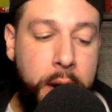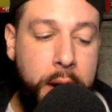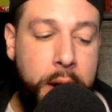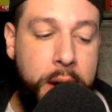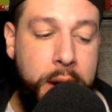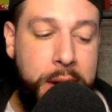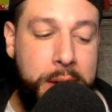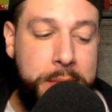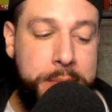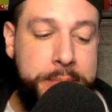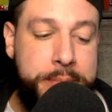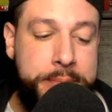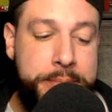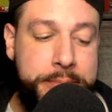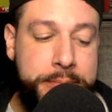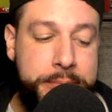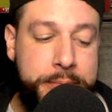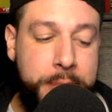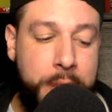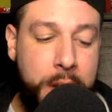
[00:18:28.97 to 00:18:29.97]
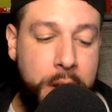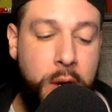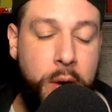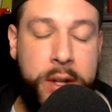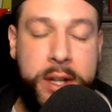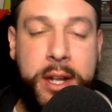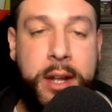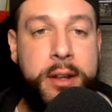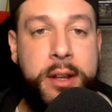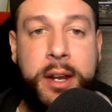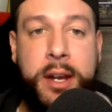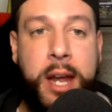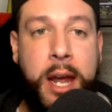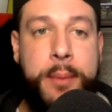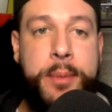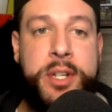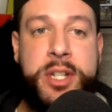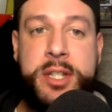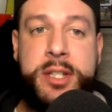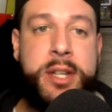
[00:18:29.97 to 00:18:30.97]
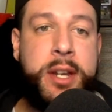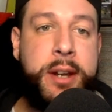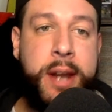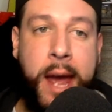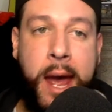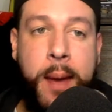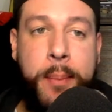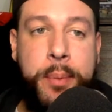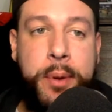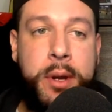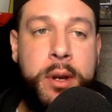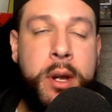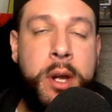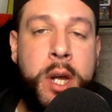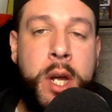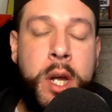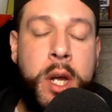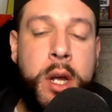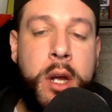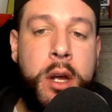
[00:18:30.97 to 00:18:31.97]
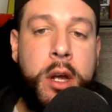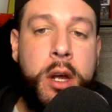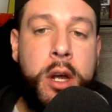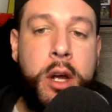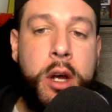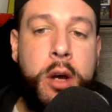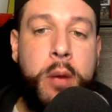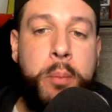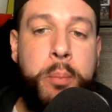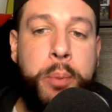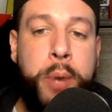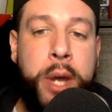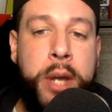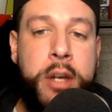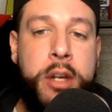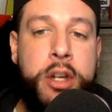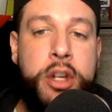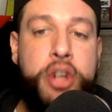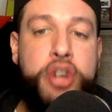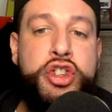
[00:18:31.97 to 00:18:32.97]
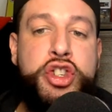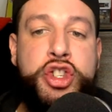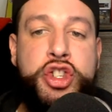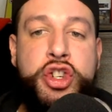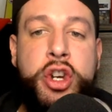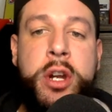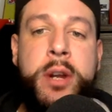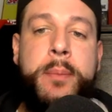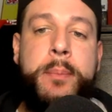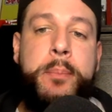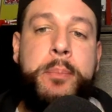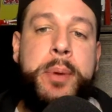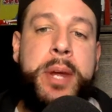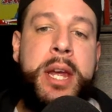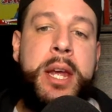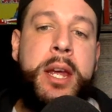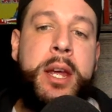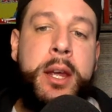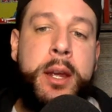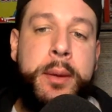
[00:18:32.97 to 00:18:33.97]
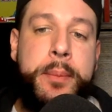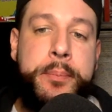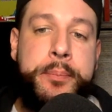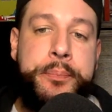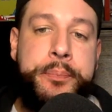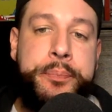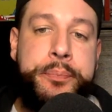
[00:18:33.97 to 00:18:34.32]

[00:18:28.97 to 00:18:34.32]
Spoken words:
at the end of the game, it just didn't happen. But you shouldn't be